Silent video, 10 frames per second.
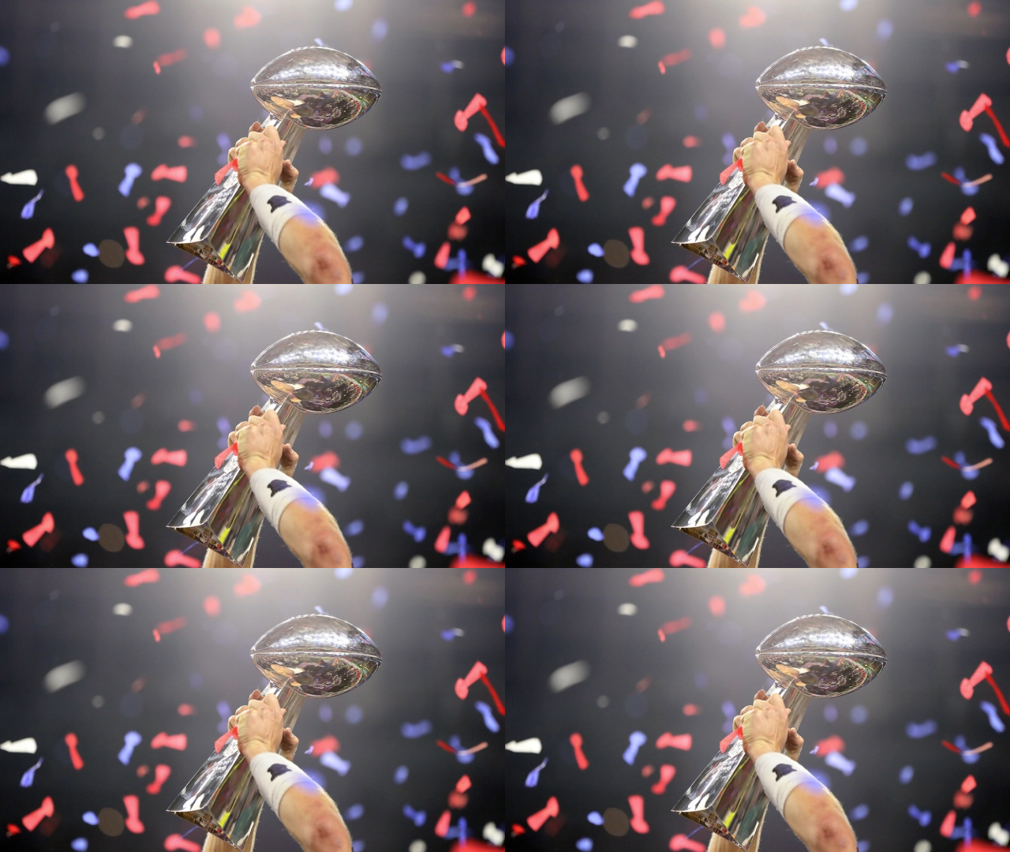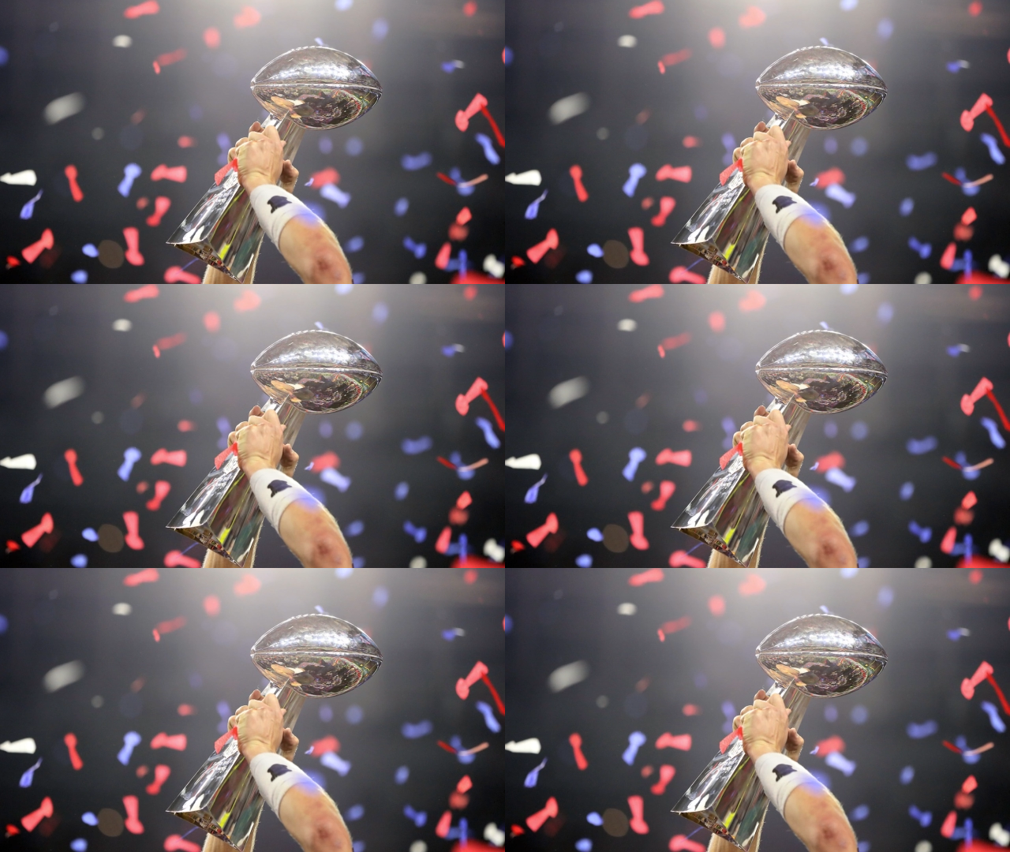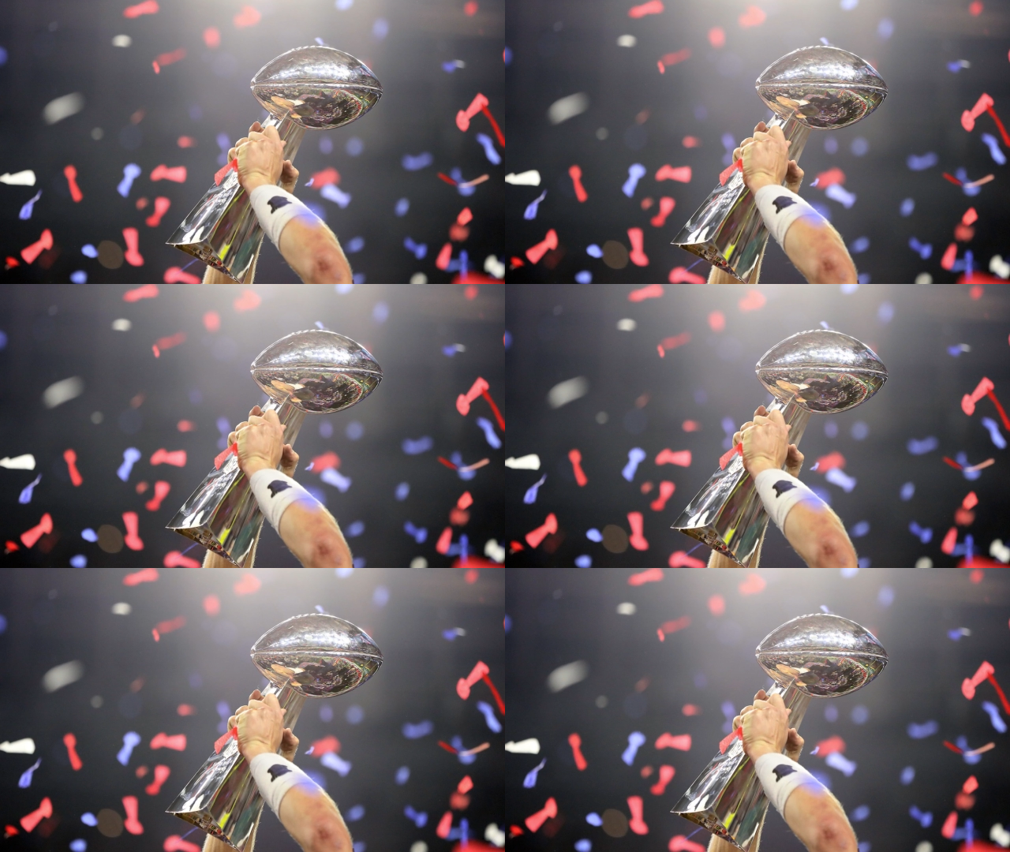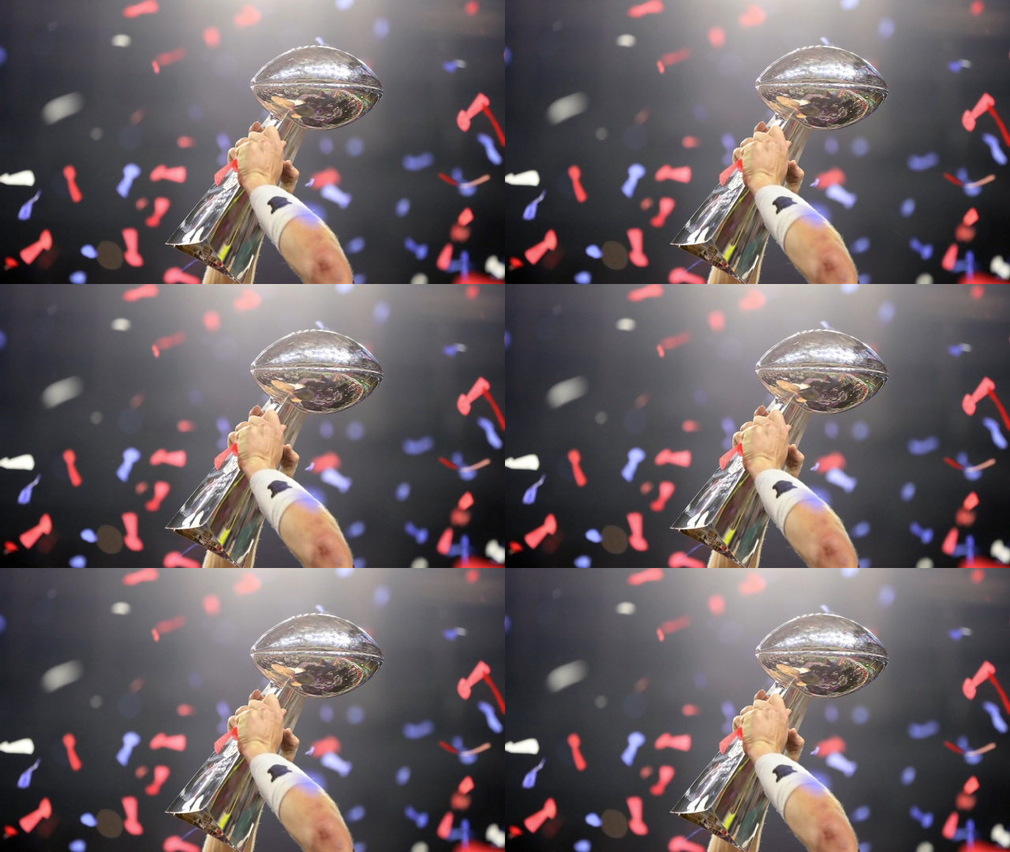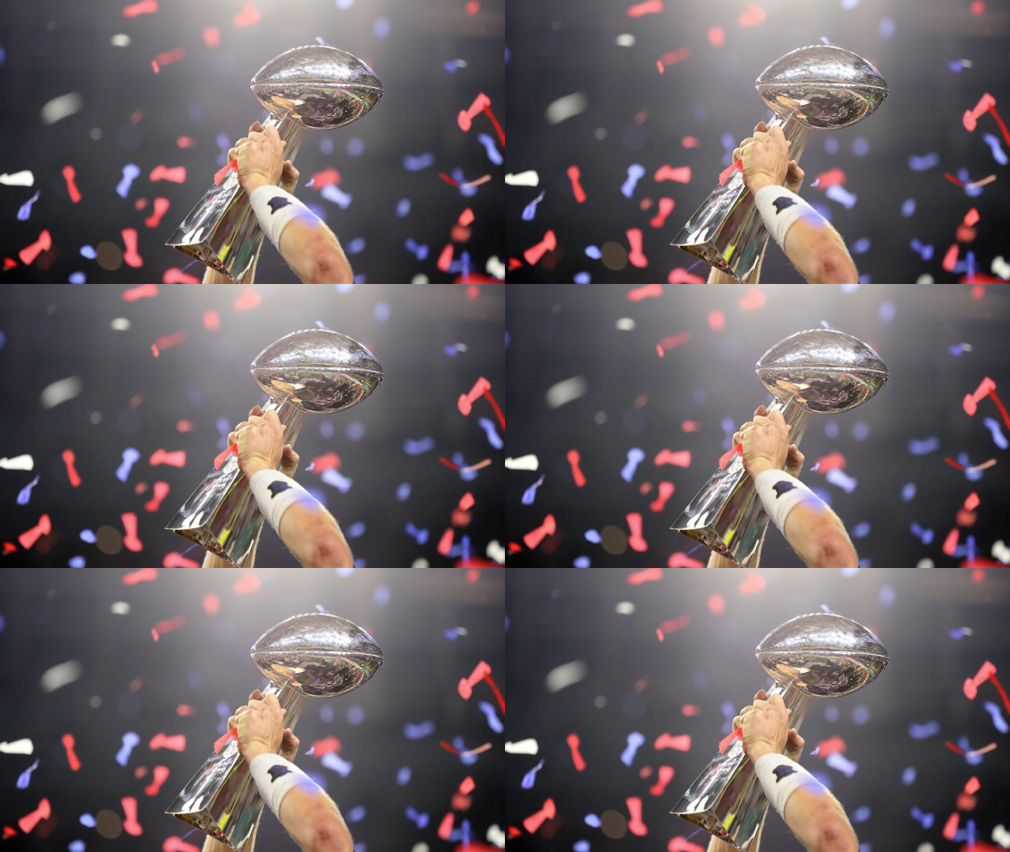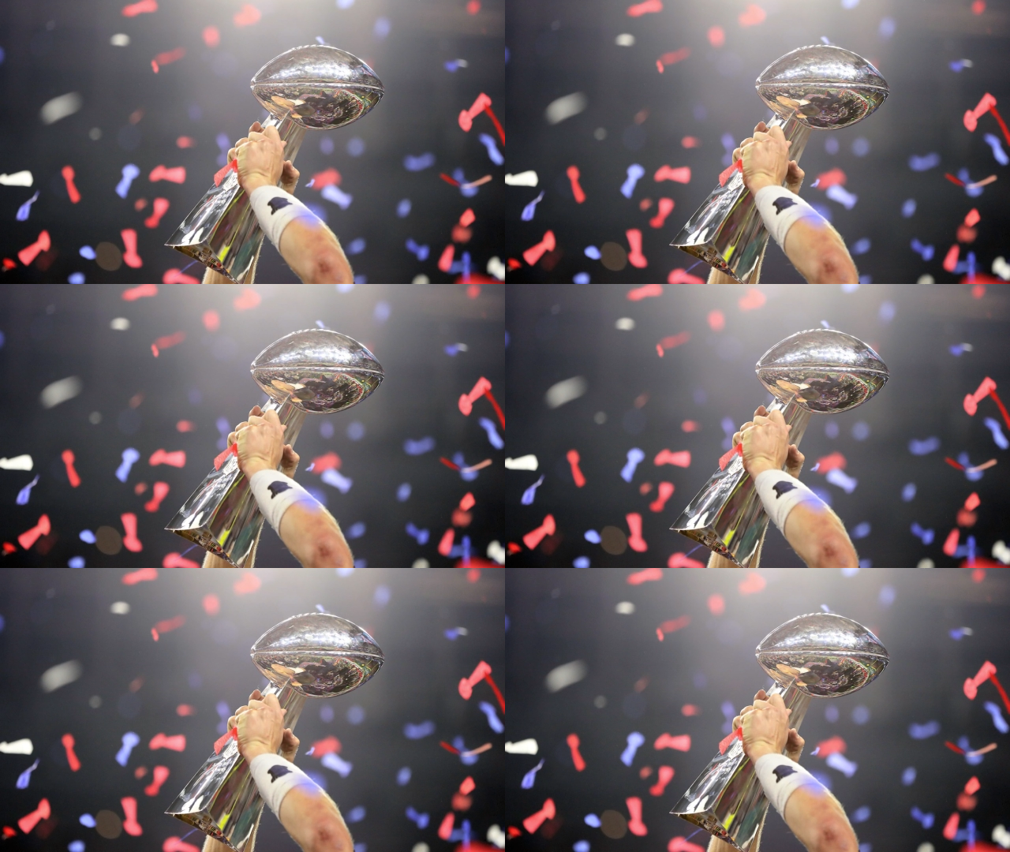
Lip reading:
(no speaker visible)